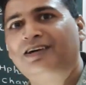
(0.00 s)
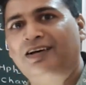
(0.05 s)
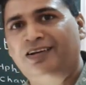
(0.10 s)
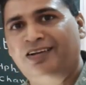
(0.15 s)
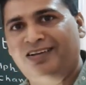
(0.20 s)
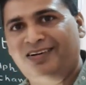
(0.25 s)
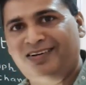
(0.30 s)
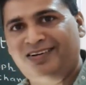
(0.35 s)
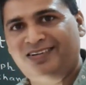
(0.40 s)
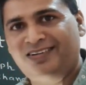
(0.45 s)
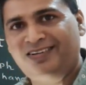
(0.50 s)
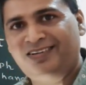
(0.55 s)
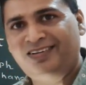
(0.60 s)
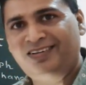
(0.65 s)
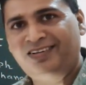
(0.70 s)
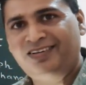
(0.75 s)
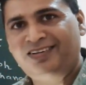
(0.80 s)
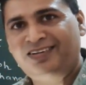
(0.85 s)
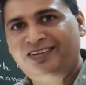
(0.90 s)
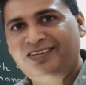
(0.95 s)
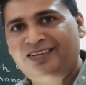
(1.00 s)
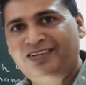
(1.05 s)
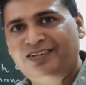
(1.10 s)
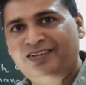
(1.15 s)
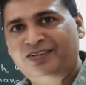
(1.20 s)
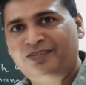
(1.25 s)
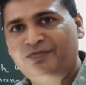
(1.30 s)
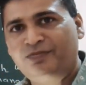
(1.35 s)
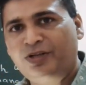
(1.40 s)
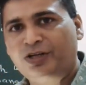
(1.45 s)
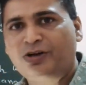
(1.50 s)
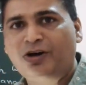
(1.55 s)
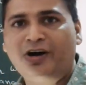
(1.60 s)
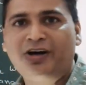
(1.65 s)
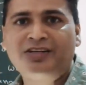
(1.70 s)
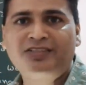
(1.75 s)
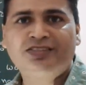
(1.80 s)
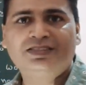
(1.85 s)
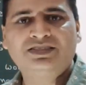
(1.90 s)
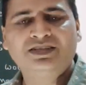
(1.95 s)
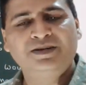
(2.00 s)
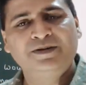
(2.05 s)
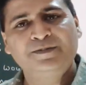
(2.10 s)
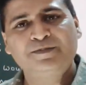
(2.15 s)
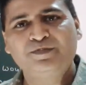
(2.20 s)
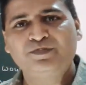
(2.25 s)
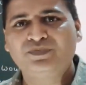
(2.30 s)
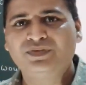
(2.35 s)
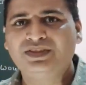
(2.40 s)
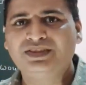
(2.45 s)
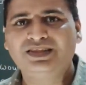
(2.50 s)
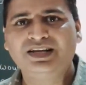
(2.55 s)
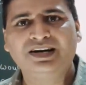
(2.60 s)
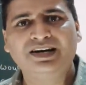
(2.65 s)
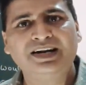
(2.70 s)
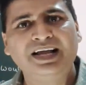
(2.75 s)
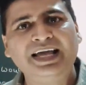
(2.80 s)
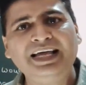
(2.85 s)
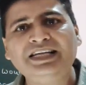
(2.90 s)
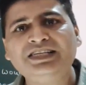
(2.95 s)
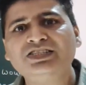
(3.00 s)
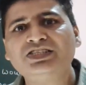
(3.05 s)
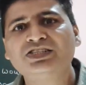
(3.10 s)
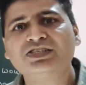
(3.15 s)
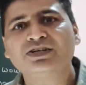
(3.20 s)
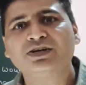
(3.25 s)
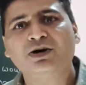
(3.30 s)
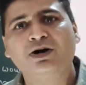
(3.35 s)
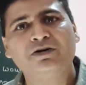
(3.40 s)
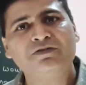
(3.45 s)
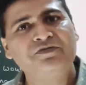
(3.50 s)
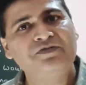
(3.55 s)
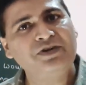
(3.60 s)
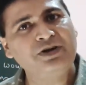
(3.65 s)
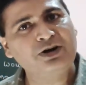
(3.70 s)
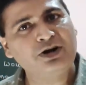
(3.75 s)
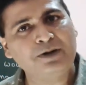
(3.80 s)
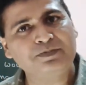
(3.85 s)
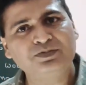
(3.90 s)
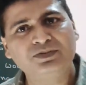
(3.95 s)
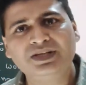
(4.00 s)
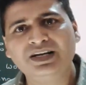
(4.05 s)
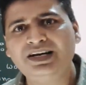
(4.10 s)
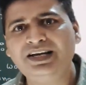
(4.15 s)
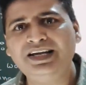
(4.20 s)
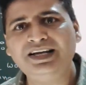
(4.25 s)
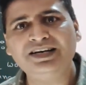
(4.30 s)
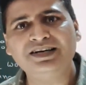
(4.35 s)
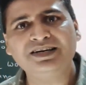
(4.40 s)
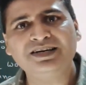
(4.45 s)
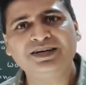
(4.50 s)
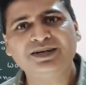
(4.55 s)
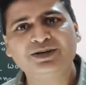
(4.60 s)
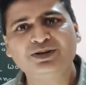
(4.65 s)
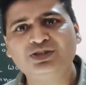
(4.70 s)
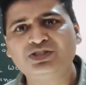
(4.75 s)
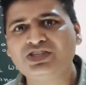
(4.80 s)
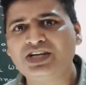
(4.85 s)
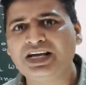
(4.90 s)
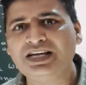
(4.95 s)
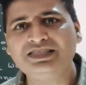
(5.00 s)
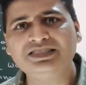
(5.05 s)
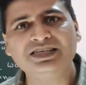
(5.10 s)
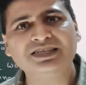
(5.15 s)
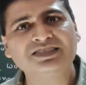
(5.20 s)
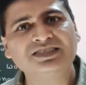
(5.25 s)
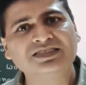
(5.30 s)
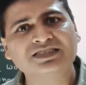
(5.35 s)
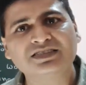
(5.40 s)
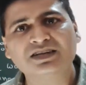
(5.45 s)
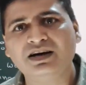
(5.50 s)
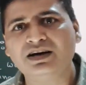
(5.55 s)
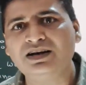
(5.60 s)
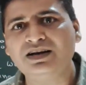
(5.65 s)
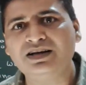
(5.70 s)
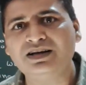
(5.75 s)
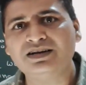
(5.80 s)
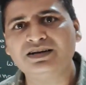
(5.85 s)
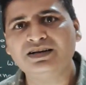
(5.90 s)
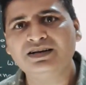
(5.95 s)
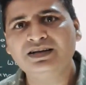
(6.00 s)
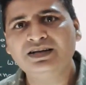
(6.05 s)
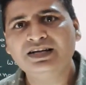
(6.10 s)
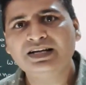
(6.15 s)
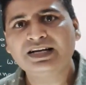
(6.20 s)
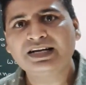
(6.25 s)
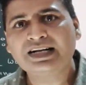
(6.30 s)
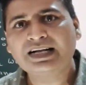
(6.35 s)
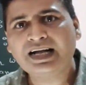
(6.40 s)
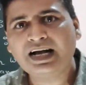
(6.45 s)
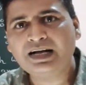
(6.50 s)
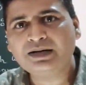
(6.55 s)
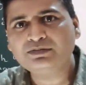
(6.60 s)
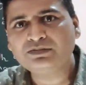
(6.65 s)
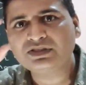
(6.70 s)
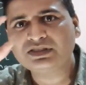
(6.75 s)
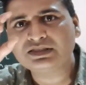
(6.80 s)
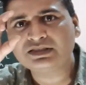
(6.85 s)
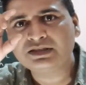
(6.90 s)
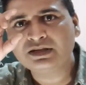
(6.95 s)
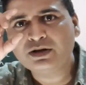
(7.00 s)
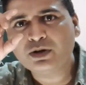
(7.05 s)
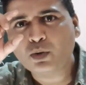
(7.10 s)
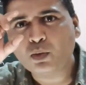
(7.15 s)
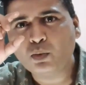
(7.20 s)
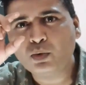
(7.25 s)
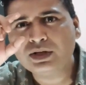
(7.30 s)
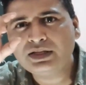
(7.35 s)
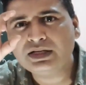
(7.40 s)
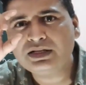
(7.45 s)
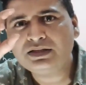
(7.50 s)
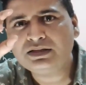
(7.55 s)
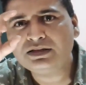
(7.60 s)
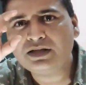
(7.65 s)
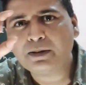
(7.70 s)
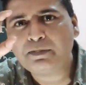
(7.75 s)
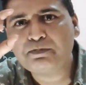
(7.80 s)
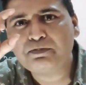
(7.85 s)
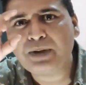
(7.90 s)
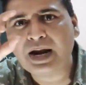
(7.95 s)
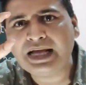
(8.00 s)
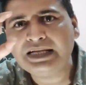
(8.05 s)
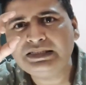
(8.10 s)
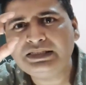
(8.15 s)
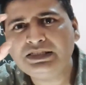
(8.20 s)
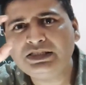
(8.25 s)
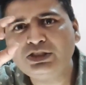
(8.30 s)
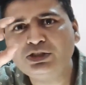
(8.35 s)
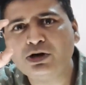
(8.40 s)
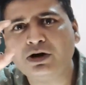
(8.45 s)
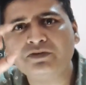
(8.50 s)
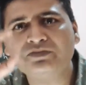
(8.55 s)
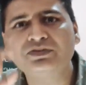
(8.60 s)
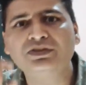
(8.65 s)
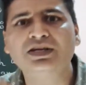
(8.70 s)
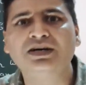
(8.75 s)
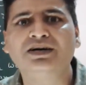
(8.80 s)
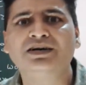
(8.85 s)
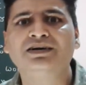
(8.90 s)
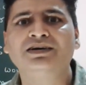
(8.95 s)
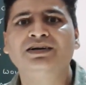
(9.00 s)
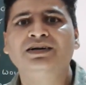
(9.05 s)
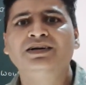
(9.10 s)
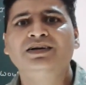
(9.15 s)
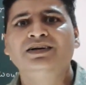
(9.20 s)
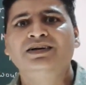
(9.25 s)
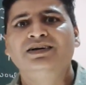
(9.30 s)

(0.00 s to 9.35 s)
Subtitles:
color, because the range of phenolphthalein to change its color comes within the plunge of the